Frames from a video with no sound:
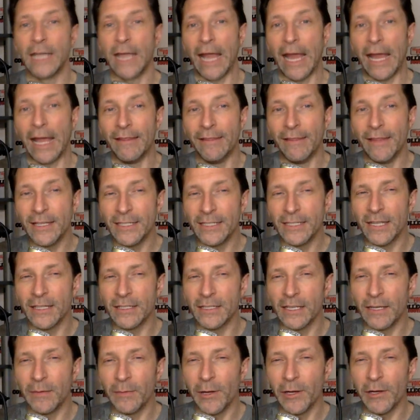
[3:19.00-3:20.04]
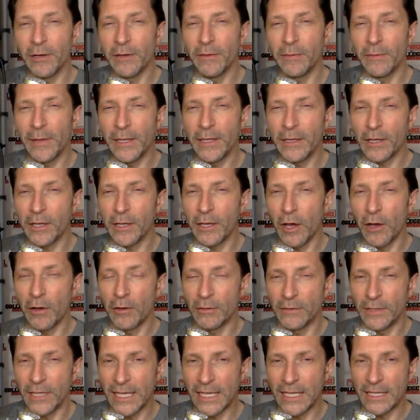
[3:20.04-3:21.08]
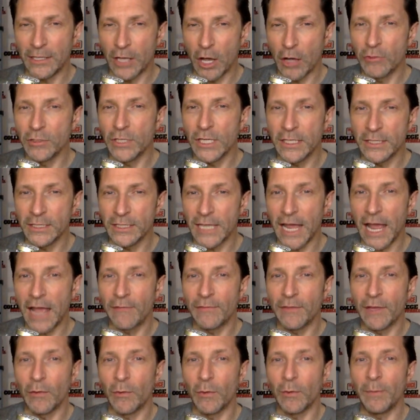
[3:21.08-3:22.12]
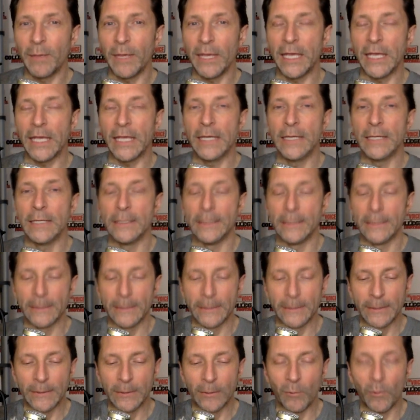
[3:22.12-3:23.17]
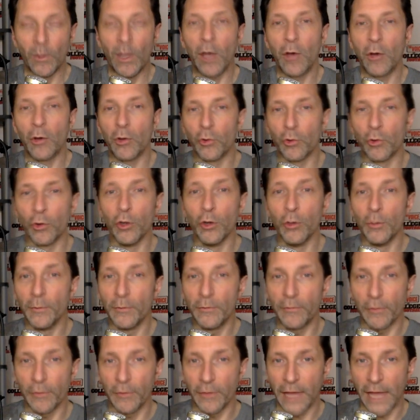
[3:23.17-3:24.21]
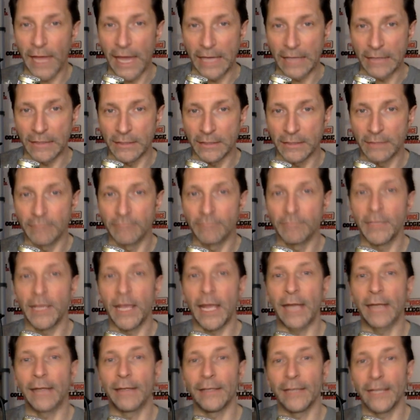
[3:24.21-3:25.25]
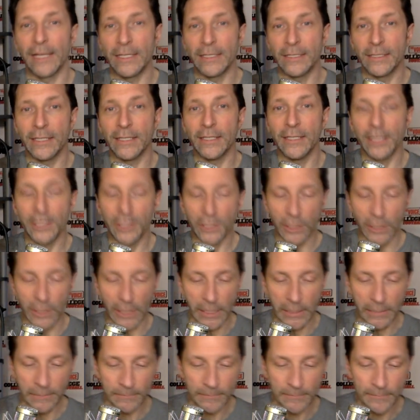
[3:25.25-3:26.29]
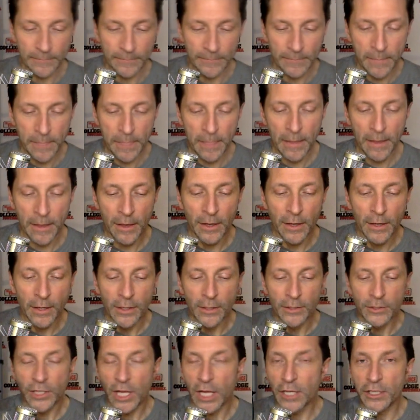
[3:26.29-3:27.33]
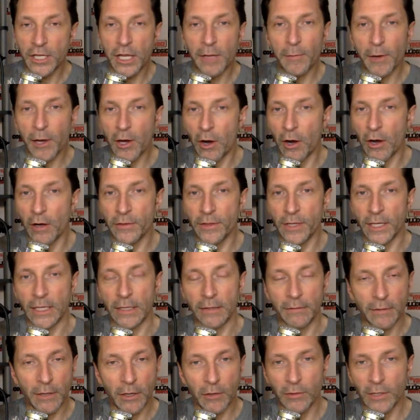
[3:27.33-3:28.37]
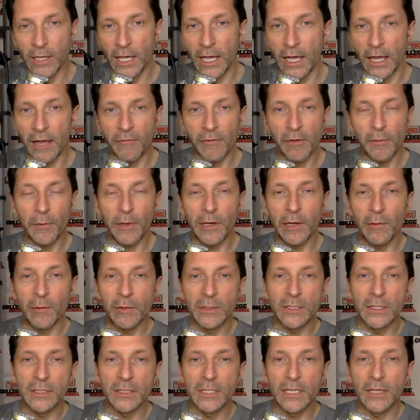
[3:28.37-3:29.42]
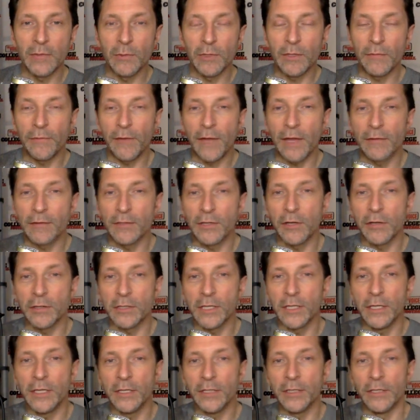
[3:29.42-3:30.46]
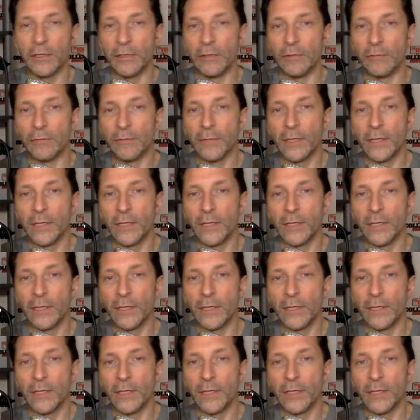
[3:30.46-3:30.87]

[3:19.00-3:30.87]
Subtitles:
and this doesn't appear to be the coaching staff that would be well-groomed for that, at least initially. J.J. McCarthy. Okay, everybody wants to see what the 5-star is going to do.